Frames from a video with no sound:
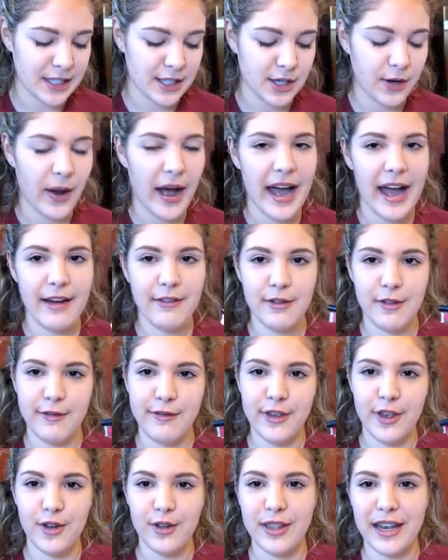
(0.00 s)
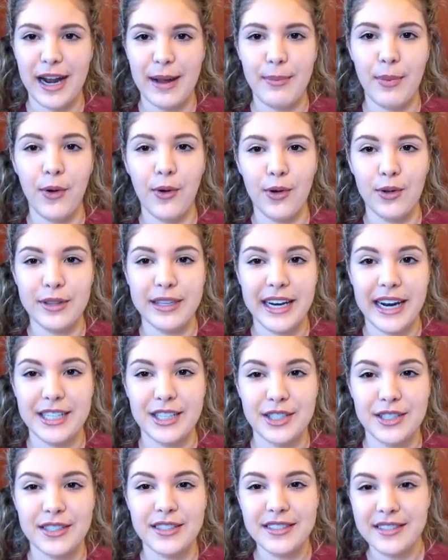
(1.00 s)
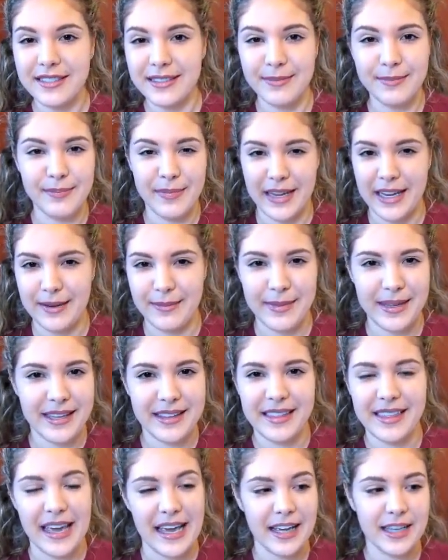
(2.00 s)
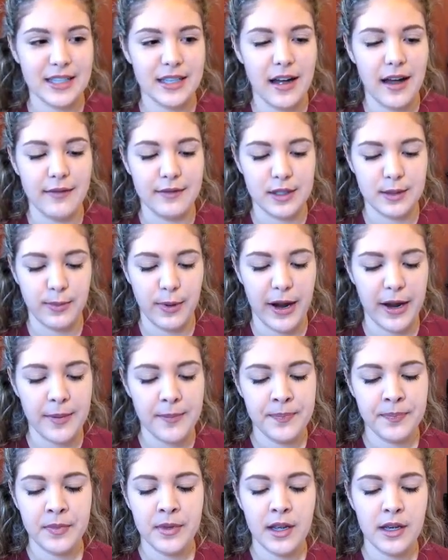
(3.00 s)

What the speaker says: So I have a few that I pulled that I just made me think of spring.